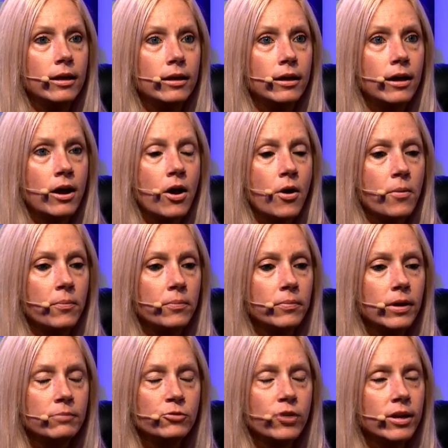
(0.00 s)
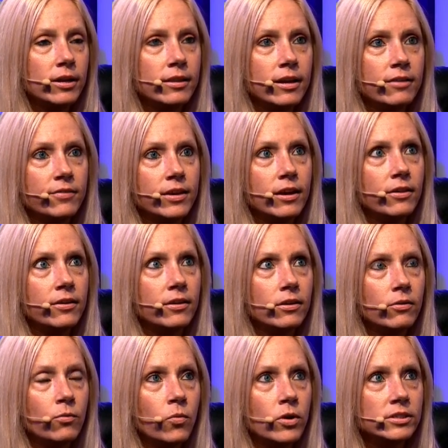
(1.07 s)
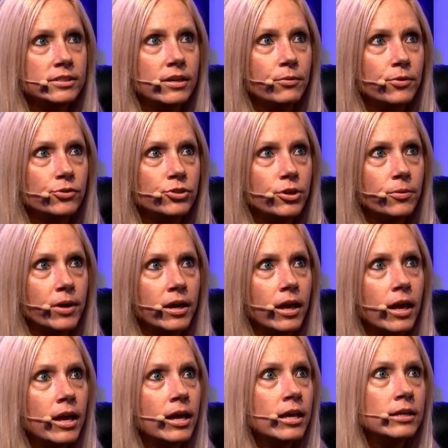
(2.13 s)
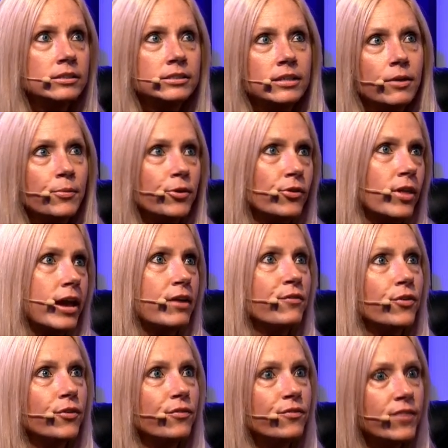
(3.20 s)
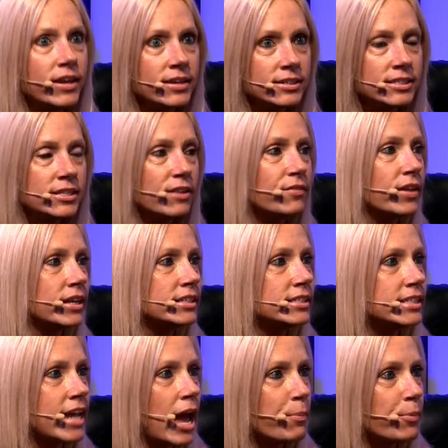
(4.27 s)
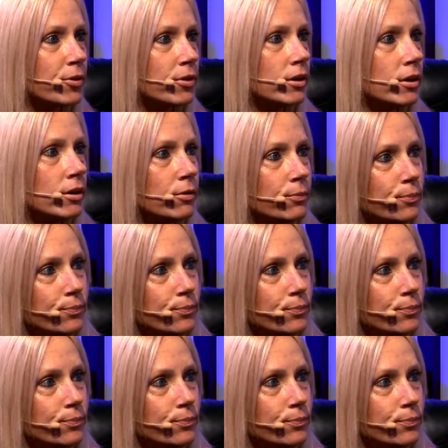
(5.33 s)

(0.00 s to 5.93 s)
I'm trying to think of the other ones that we're doing. Some are like for fitness stuff, like scapula,